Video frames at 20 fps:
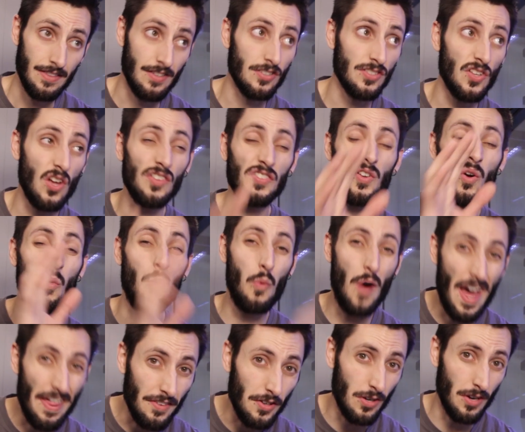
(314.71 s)
There's also
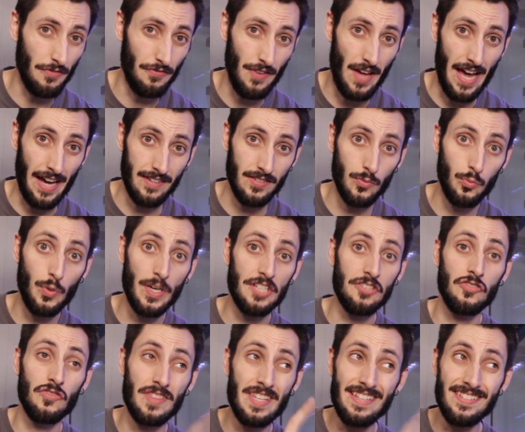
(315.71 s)
weather effects,
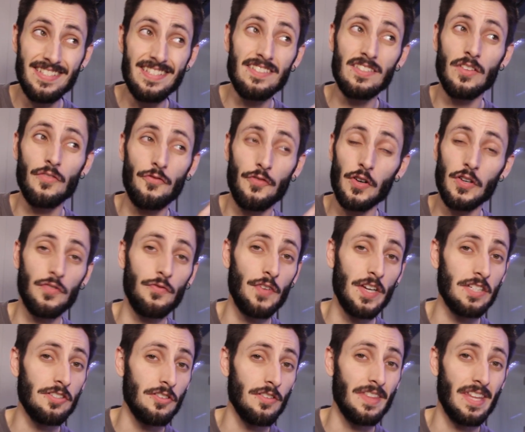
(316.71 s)
which this is the first
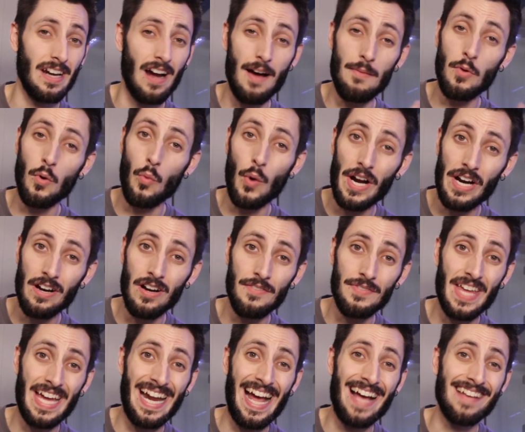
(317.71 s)
fixture that I'm aware
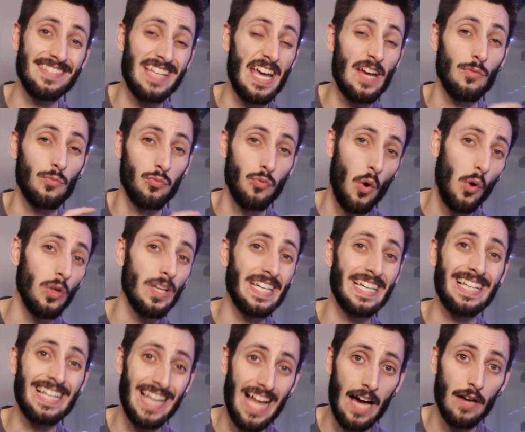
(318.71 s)
of that has a
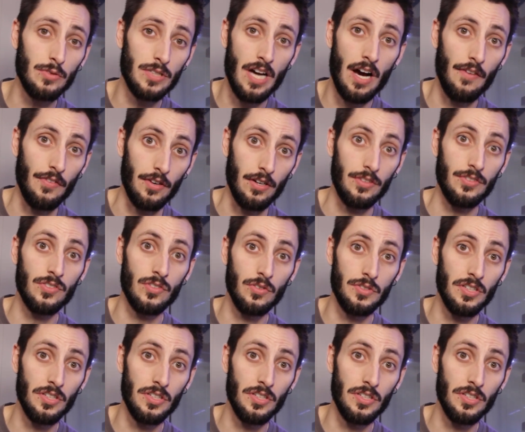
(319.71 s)
rolling cloud cover. So